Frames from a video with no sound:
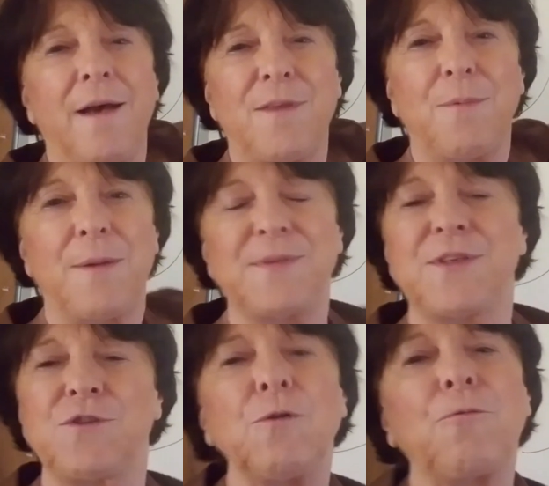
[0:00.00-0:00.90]
of the
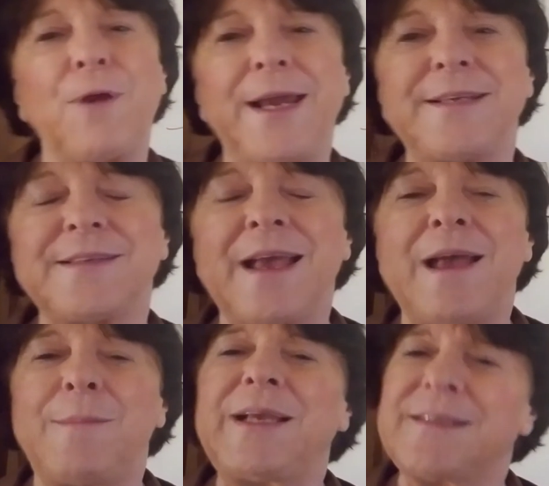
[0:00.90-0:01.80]
prepositional phrase,
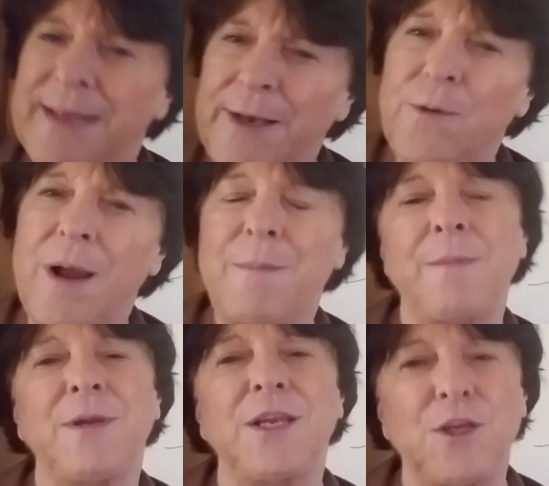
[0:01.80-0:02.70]
because later on
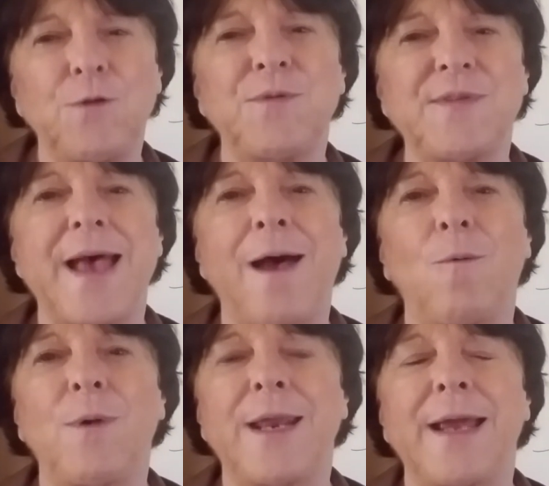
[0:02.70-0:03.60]
I'm going to use that
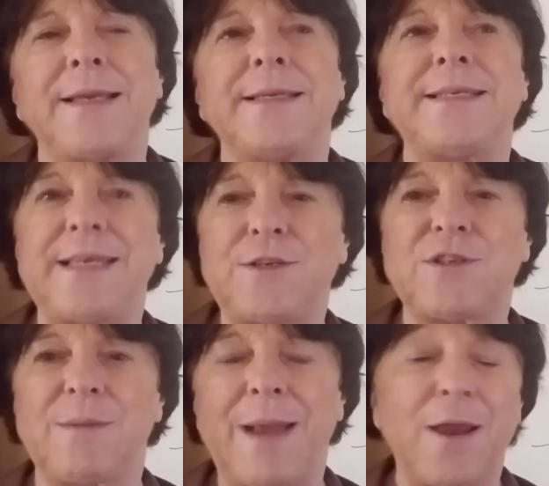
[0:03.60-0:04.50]
when I
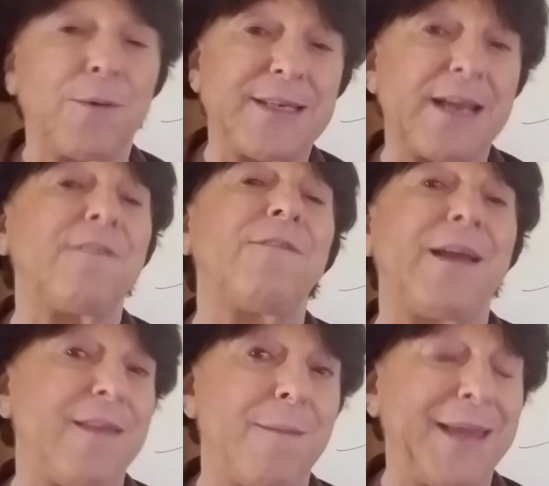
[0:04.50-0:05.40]
teach them how to
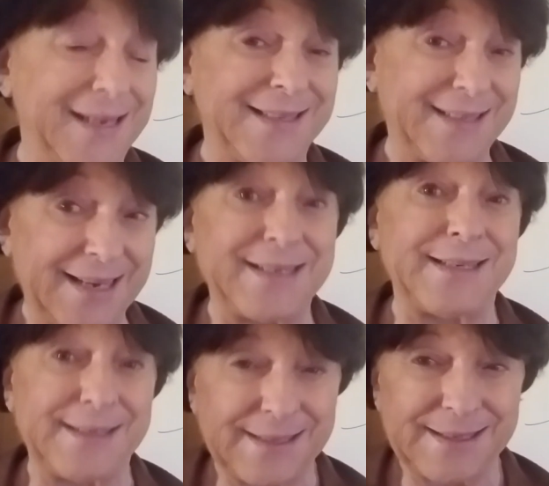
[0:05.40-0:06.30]
identify them in
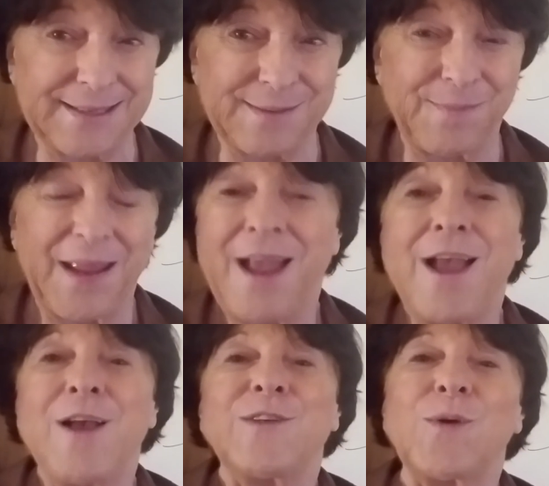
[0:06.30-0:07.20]
sentences.
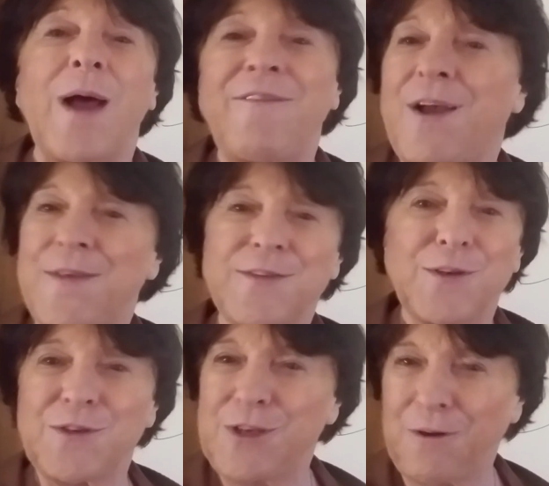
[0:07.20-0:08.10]
So I've got this little
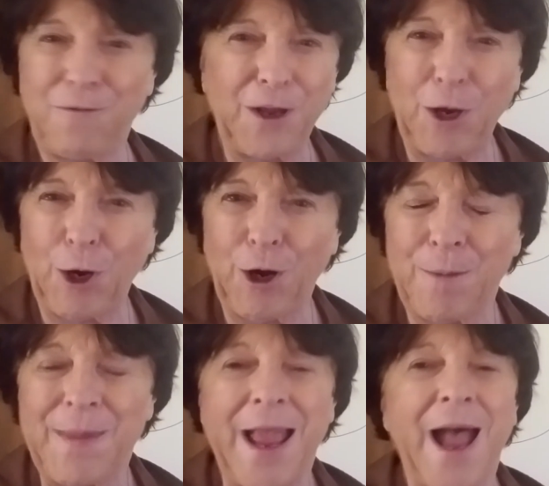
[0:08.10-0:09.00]
stick figure.
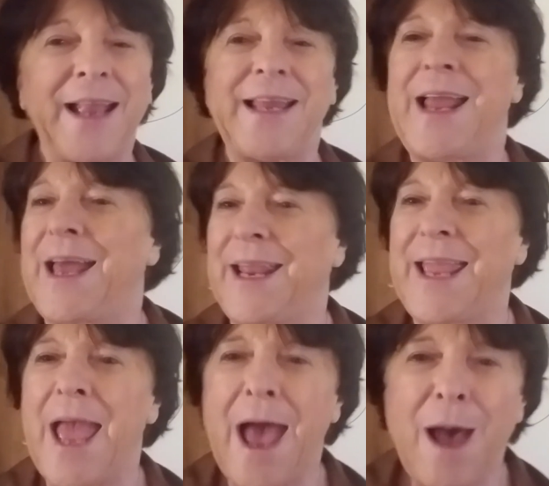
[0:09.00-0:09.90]
I can add a
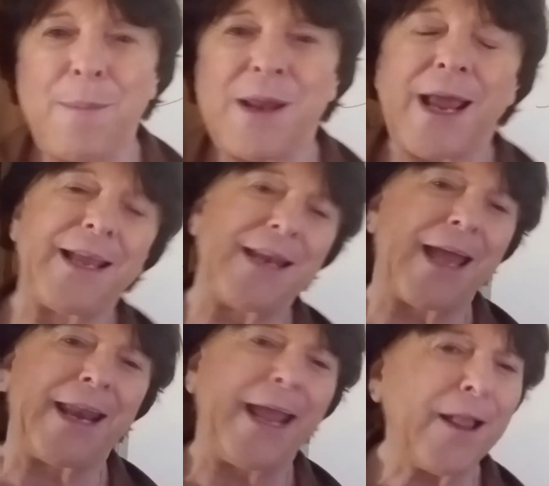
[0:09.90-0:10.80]
cabin, I can
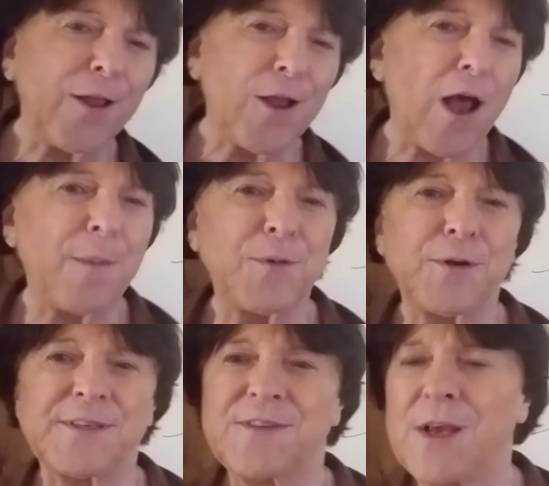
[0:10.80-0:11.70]
add a helicopter,
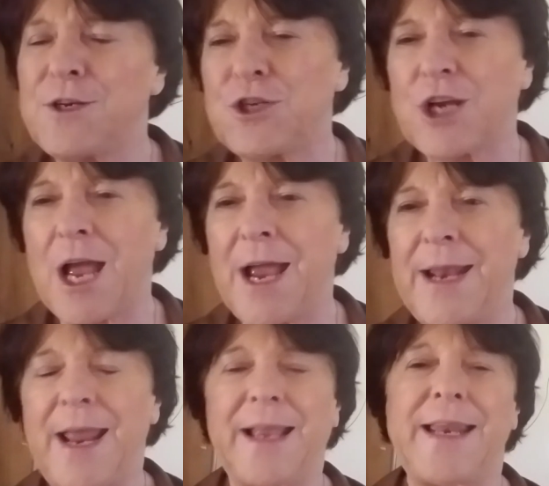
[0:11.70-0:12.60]
a
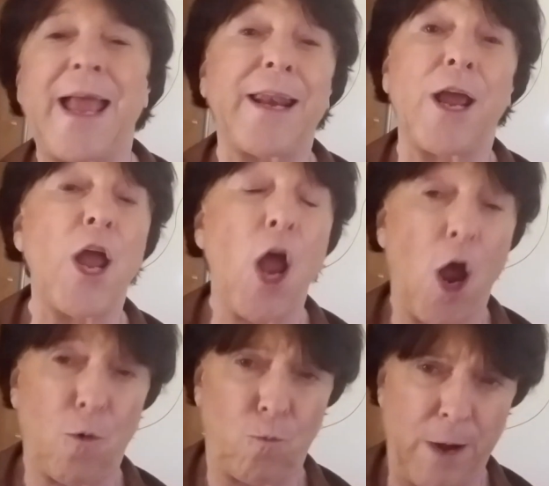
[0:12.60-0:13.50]
sunshine, I can add
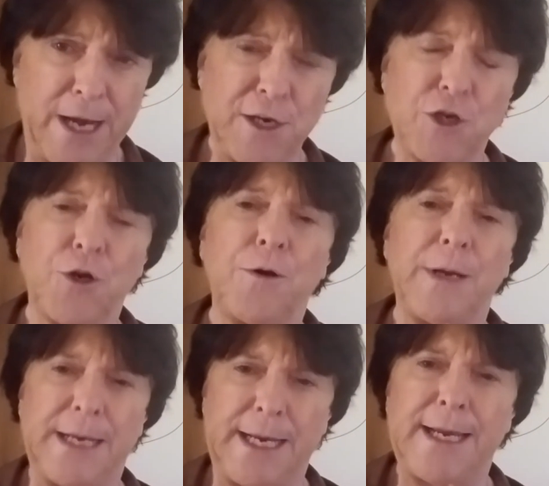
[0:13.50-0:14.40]
a ranger,
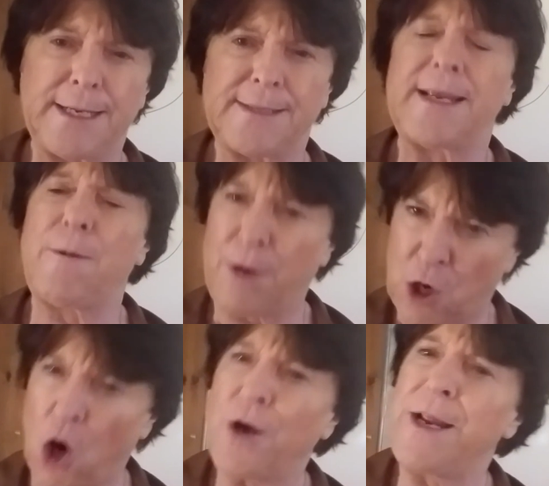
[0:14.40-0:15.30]
and he can say
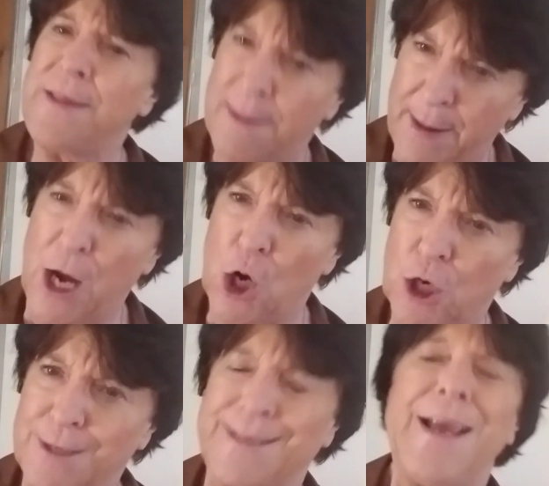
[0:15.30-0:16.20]
regarding the
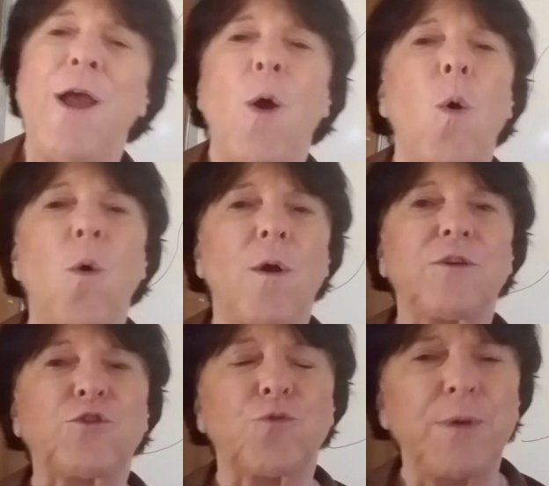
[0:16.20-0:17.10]
bears, or
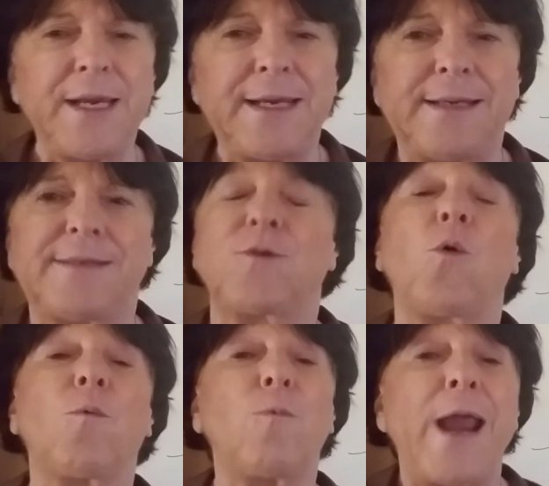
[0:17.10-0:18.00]
trees,
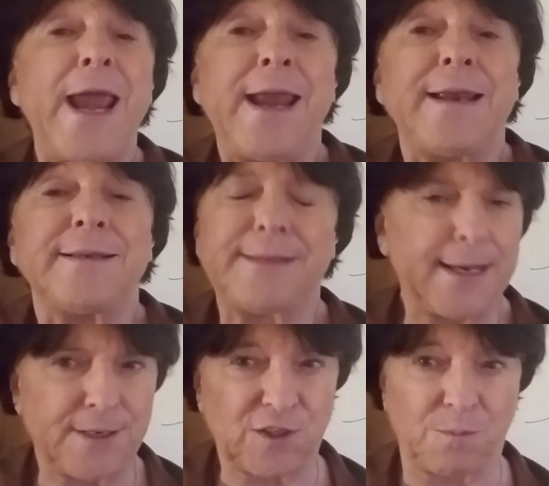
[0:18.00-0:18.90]
or rain and
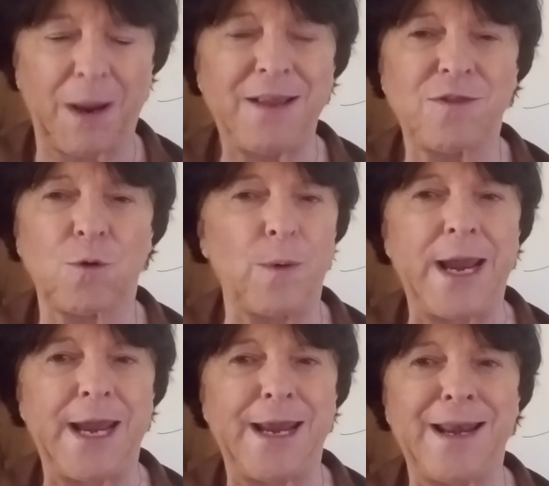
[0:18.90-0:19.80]
say despite the
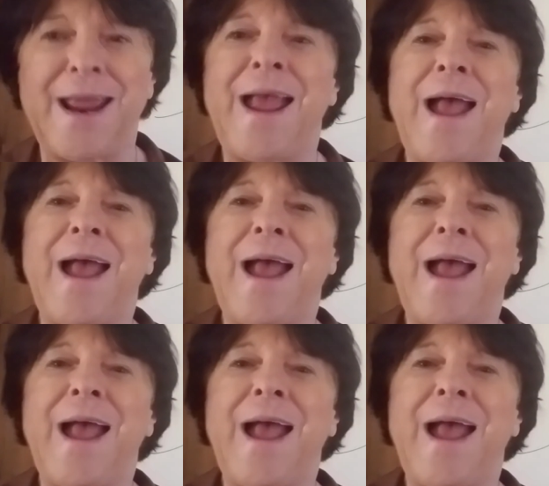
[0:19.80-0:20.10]
rain.